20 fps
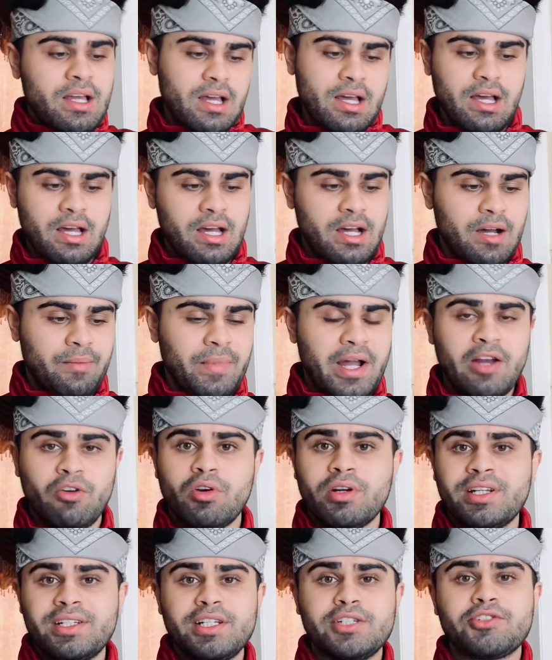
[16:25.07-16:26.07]
Um, I
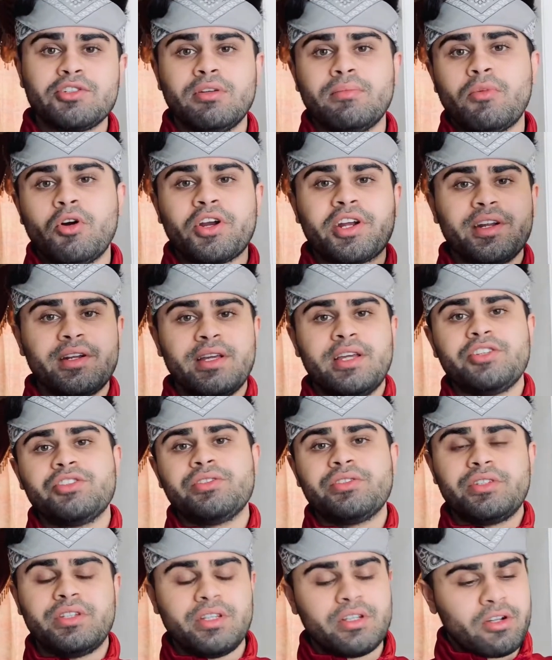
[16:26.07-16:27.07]
run a digital marketing
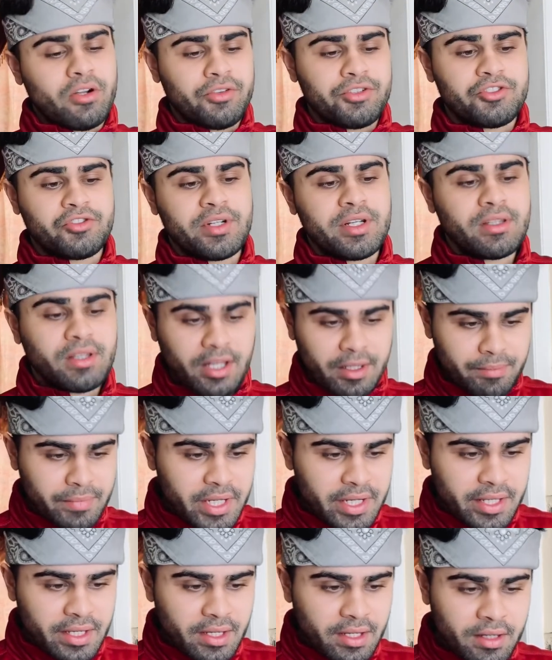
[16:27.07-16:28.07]
agency called Streetline
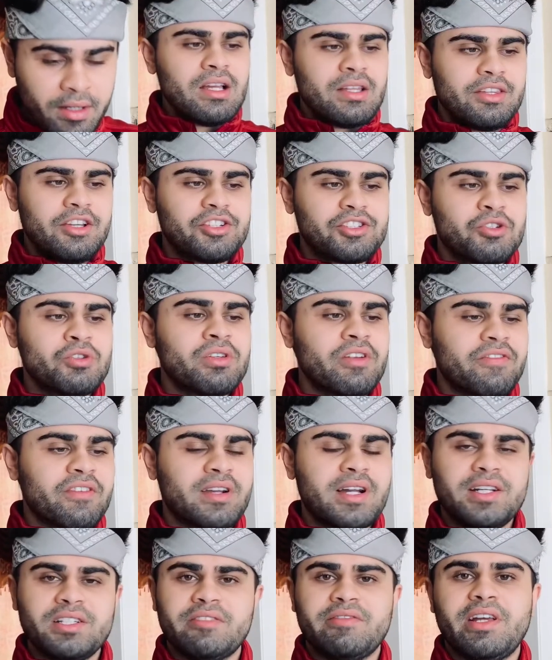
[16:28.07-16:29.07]
Media. There's two
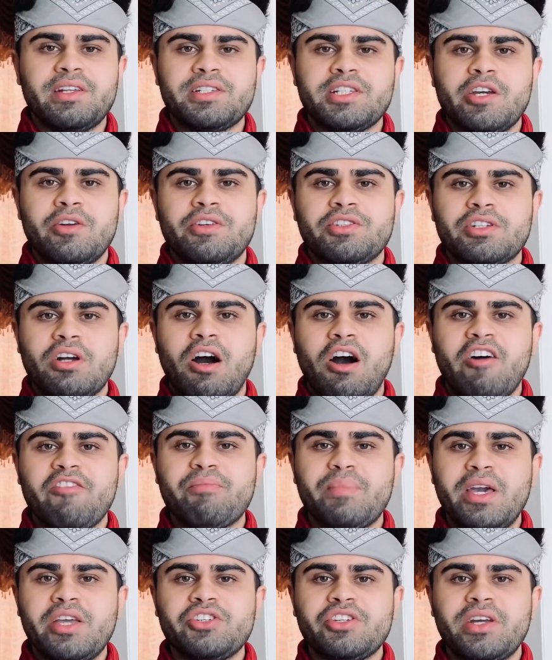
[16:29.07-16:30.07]
different kinds of SEO. There's
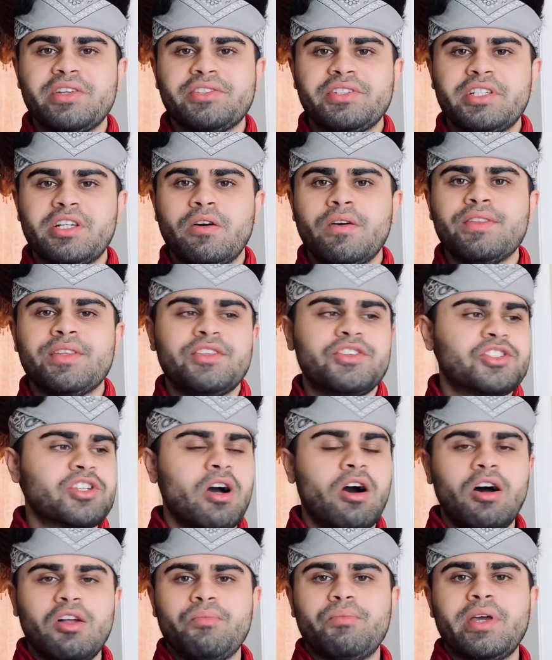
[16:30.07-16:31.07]
off-page SEO and there's
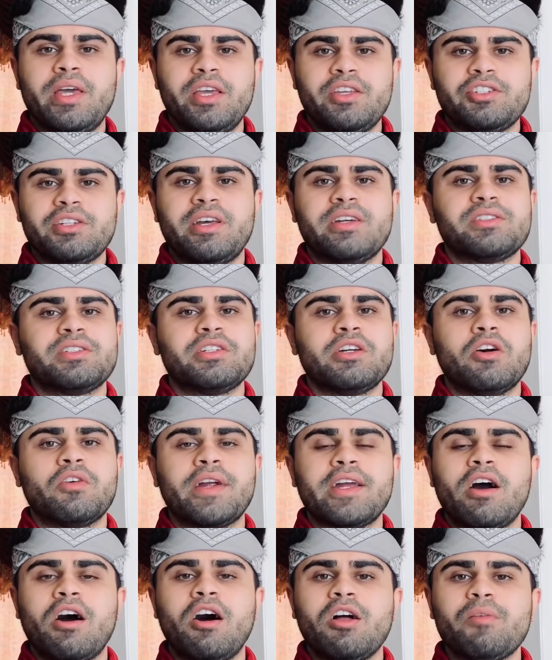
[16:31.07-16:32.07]
on-page SEO,
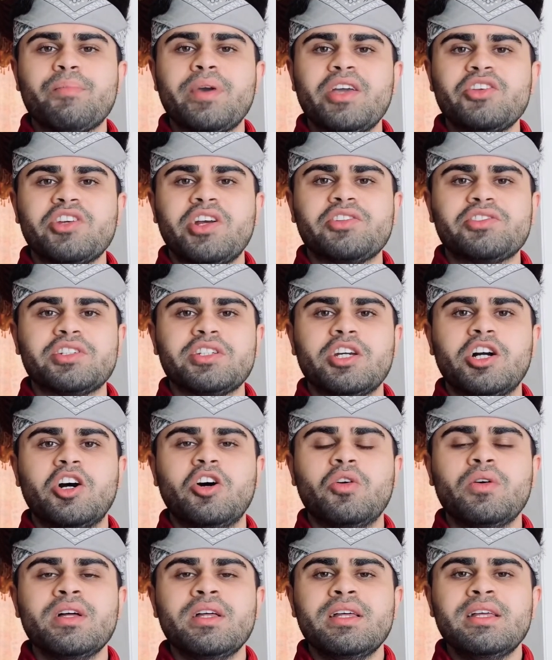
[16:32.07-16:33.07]
right? On-page
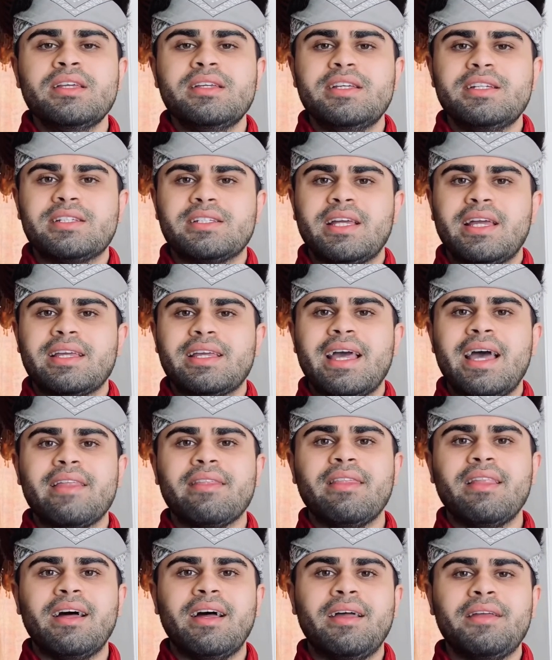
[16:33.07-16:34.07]
SEO is like
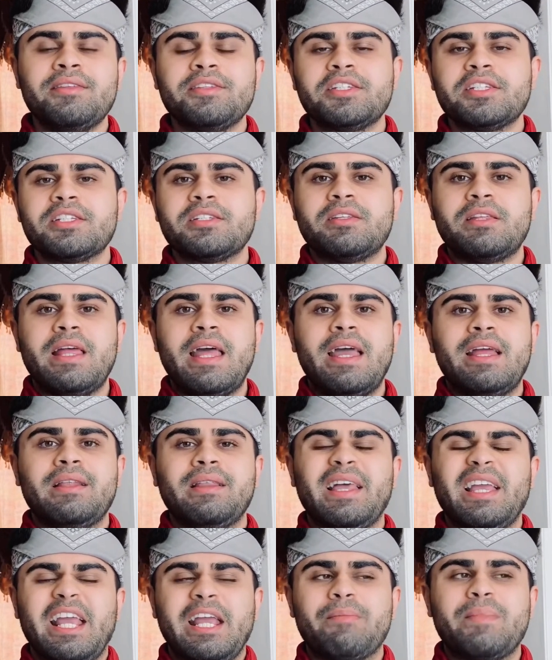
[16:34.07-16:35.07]
headlines and
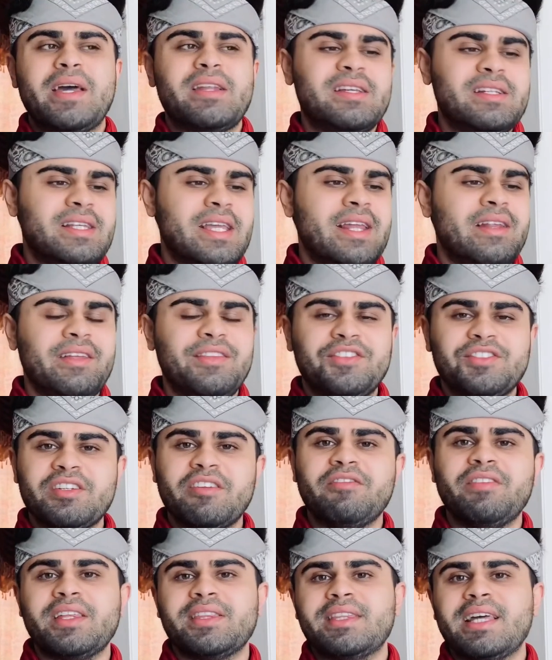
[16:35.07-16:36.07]
like metadata and
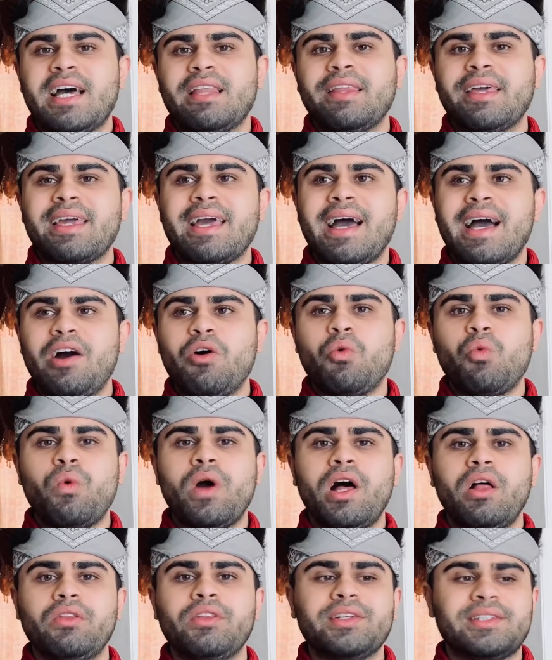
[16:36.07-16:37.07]
stuff like that, like how
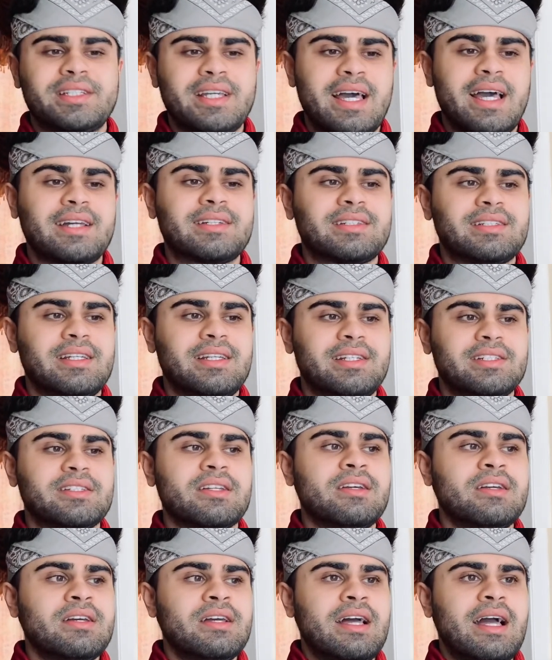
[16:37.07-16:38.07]
well the text
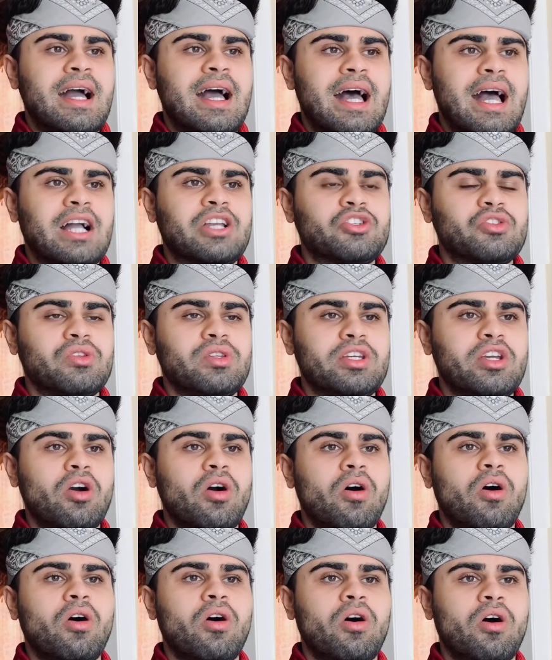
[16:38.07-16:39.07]
is actually
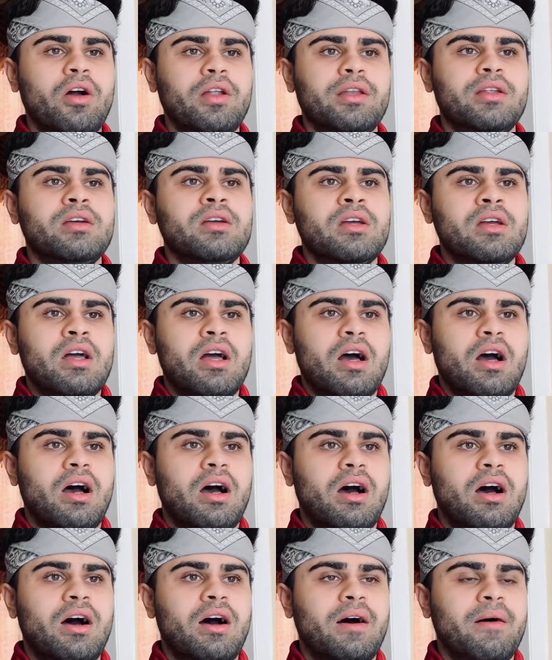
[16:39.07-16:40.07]
on
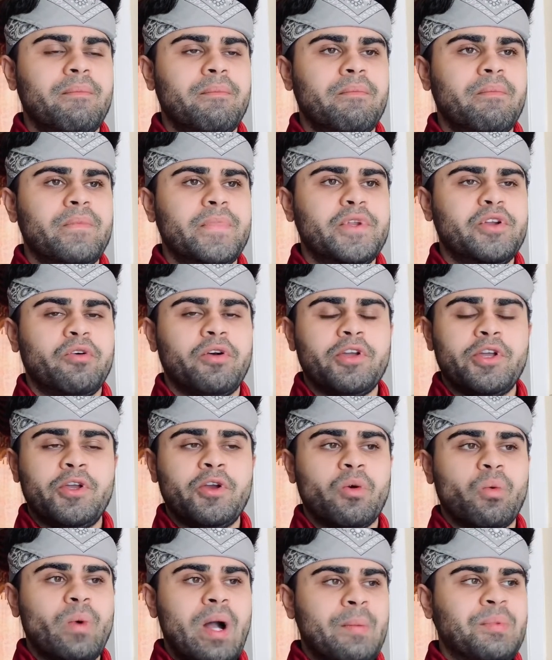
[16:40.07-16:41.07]
um, you know,
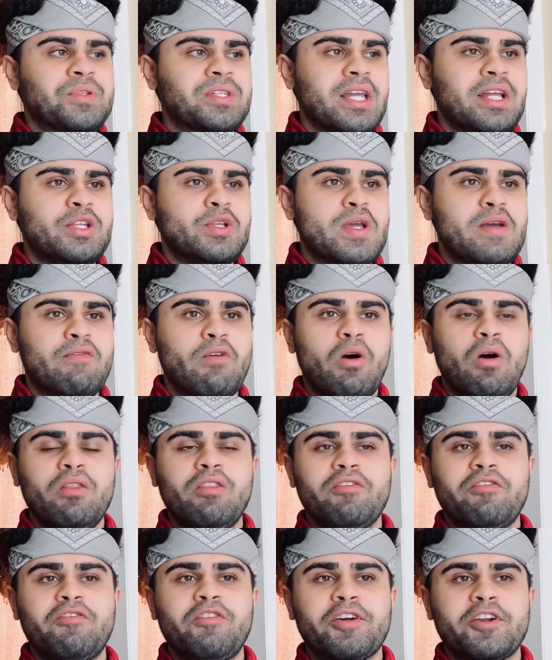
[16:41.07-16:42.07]
your website, you have all
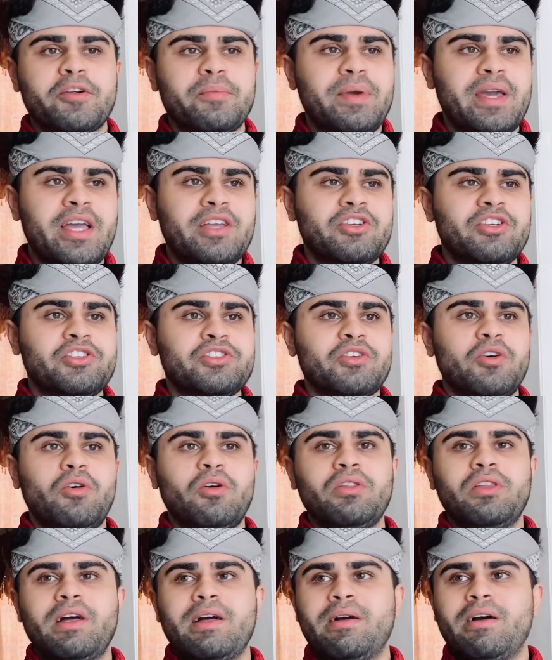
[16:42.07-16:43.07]
the footer pages,
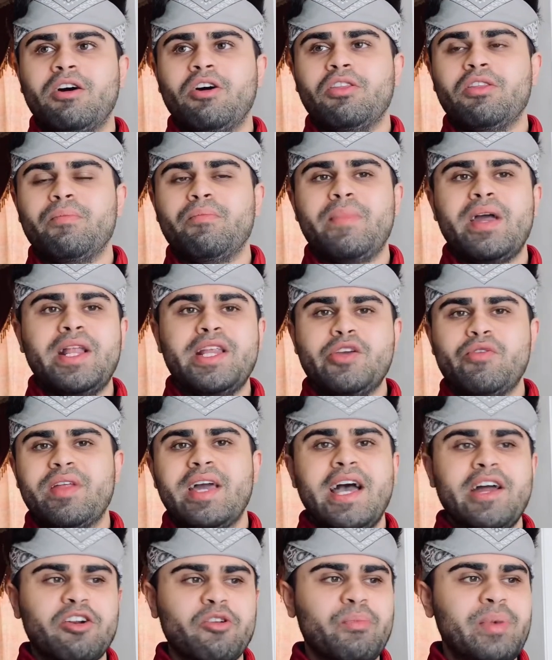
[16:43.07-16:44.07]
all the, all the menu and
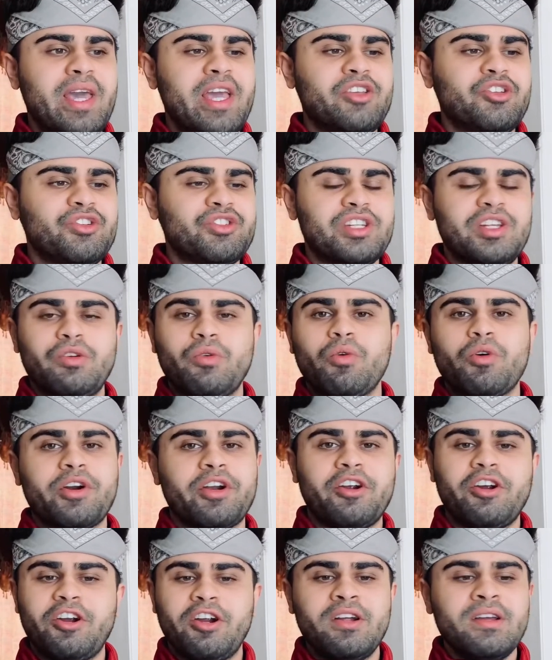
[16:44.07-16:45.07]
header pages in
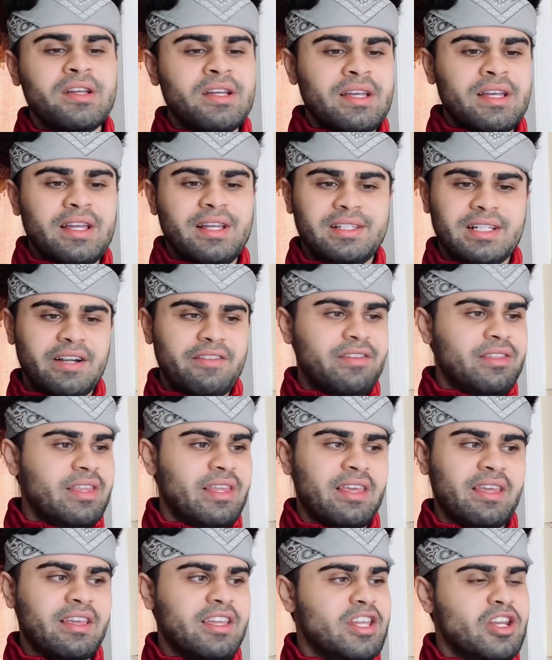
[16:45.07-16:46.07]
order. Is
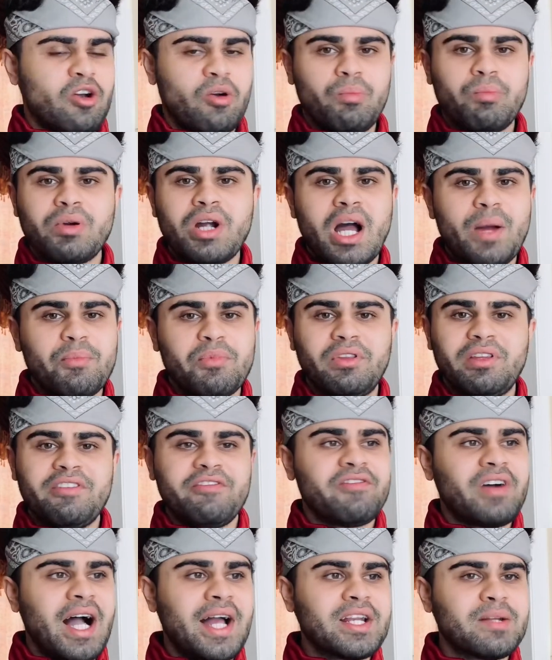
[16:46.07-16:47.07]
everything, you know, properly
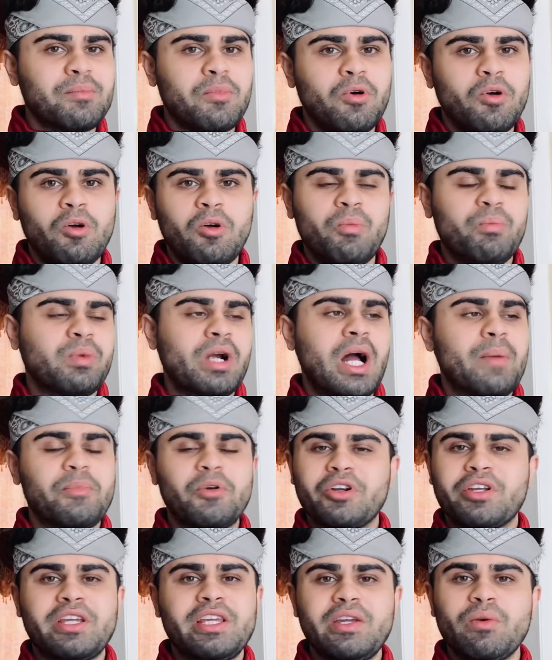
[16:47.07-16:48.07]
findable,
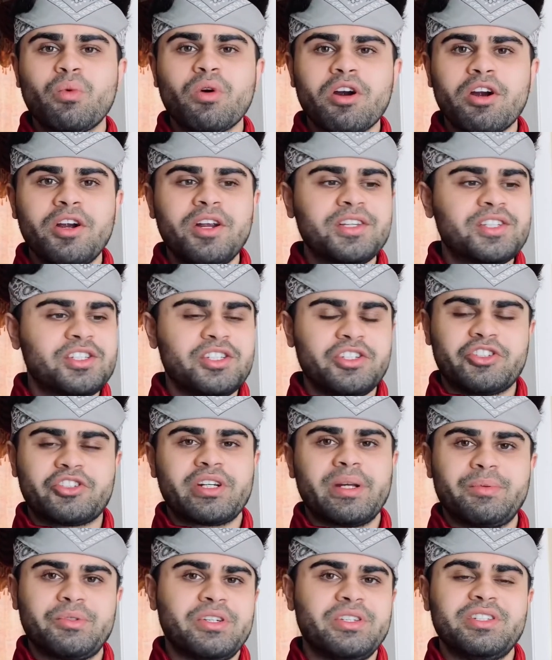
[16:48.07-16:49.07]
proper keywords,
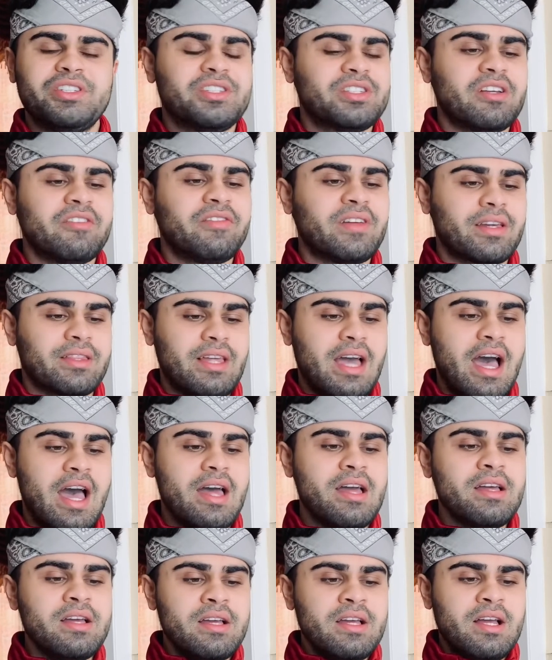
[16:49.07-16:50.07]
descriptions and stuff like
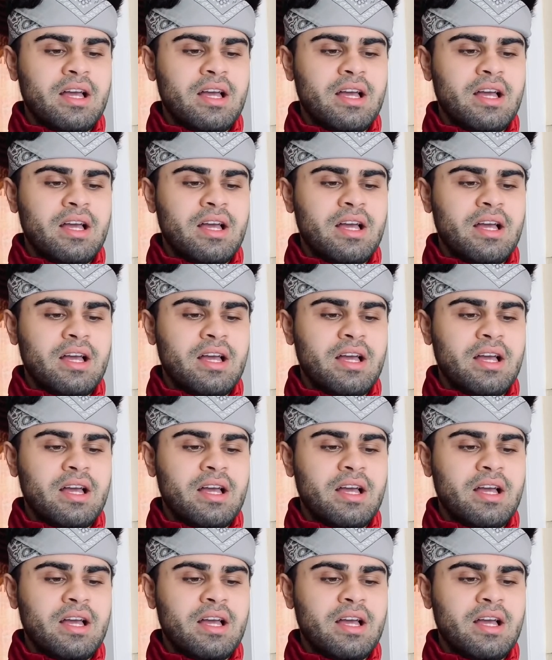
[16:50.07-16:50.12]
that.